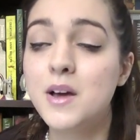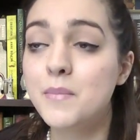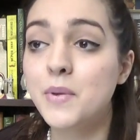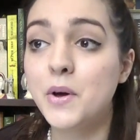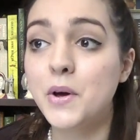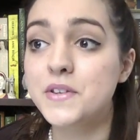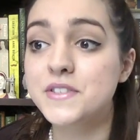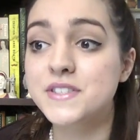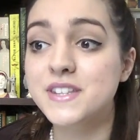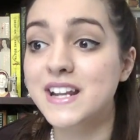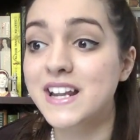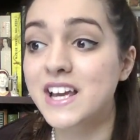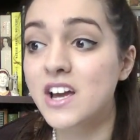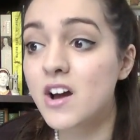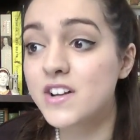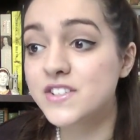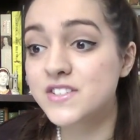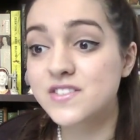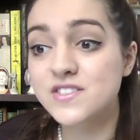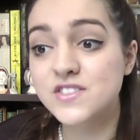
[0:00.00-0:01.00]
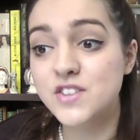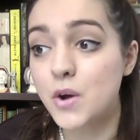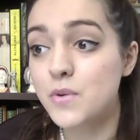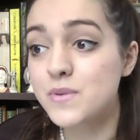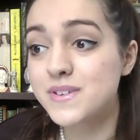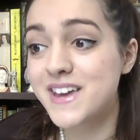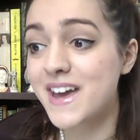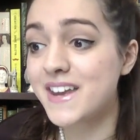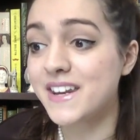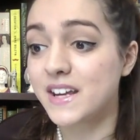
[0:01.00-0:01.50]
Personally, I just
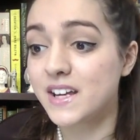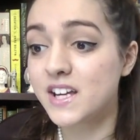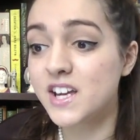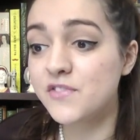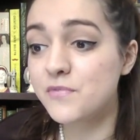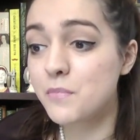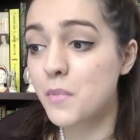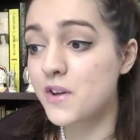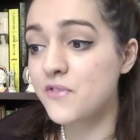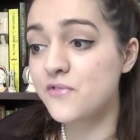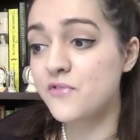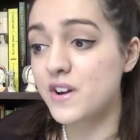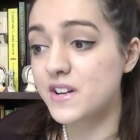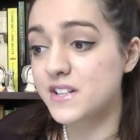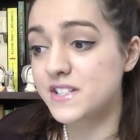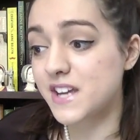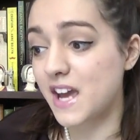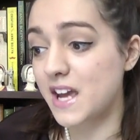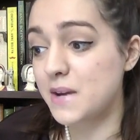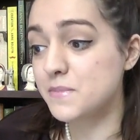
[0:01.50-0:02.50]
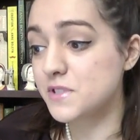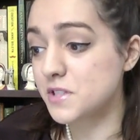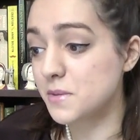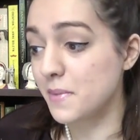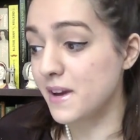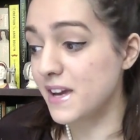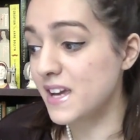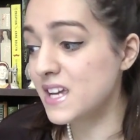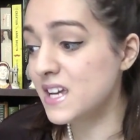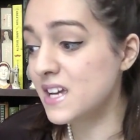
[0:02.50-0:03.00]
don't get it. If my friend came to
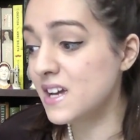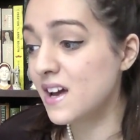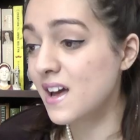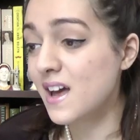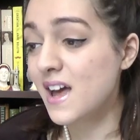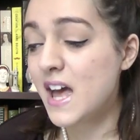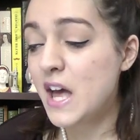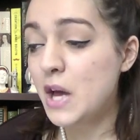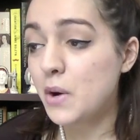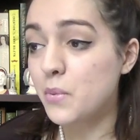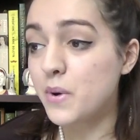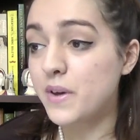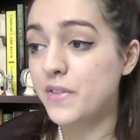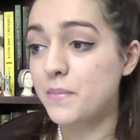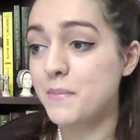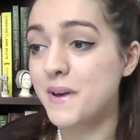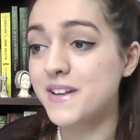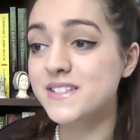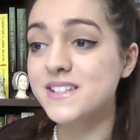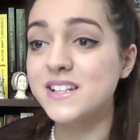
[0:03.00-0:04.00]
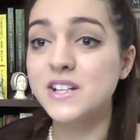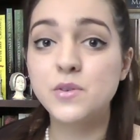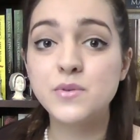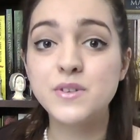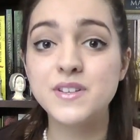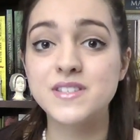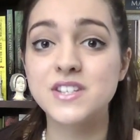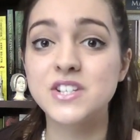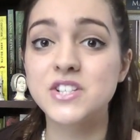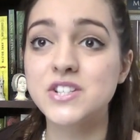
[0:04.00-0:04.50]
me with mental
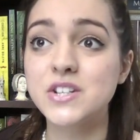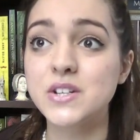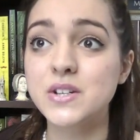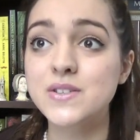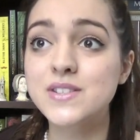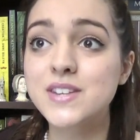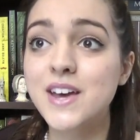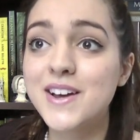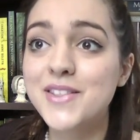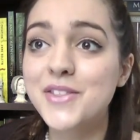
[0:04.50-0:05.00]
illness issues,